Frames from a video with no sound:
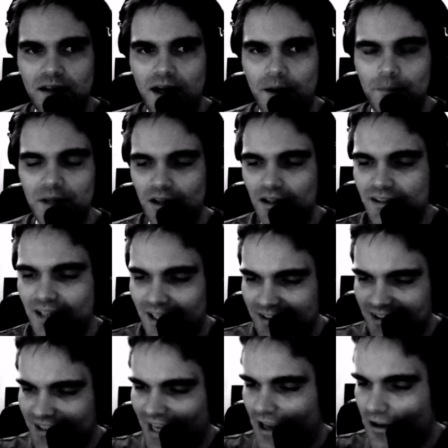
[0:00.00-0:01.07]
it looks like it
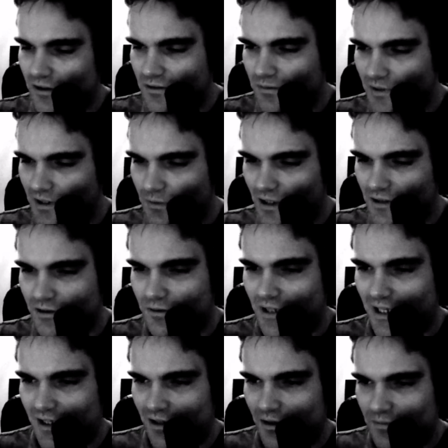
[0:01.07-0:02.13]
scales really well too.
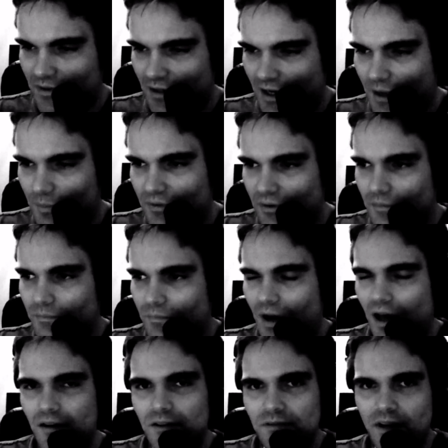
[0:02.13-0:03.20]
Like, a couple
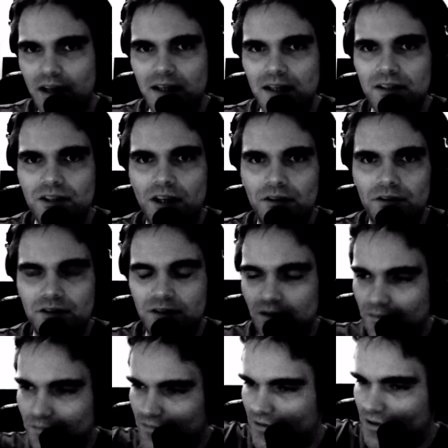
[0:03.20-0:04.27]
models fighting each other
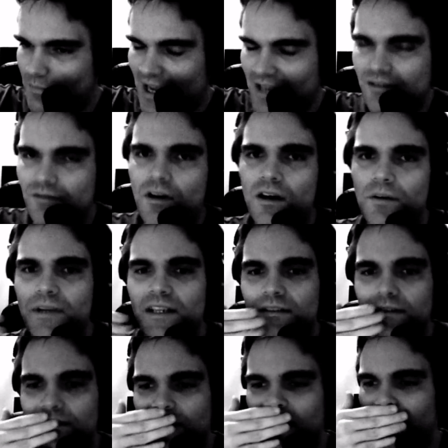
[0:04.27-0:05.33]
to massive armies
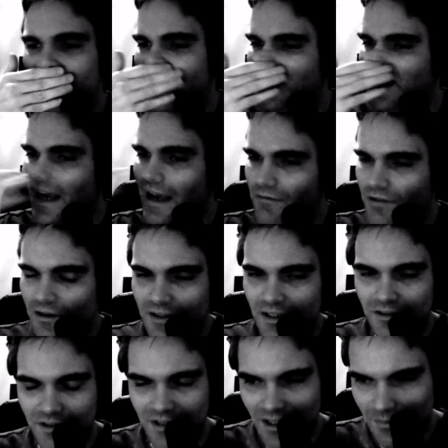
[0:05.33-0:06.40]
and stuff. Because I have heard that
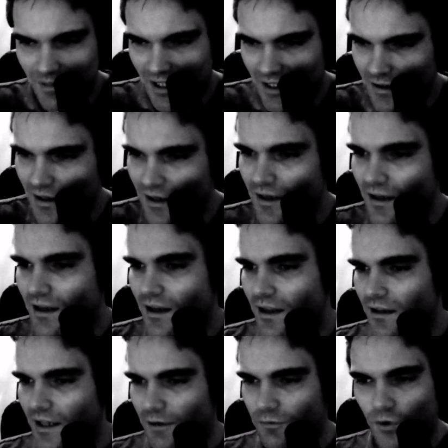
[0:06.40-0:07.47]
there's going to be
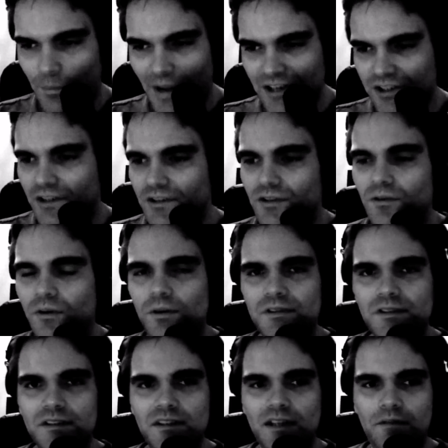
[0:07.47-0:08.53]
like formation scrolls
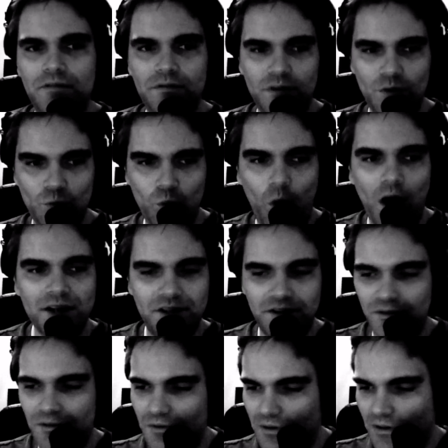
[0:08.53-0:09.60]
and stuff if you want
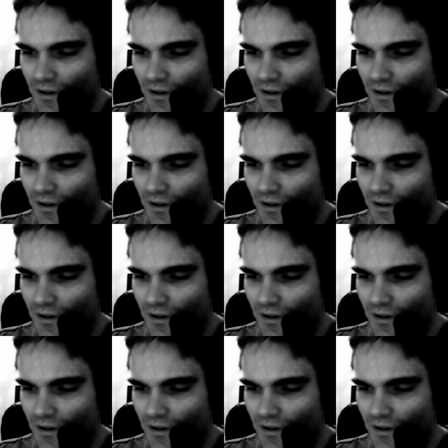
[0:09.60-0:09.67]
to.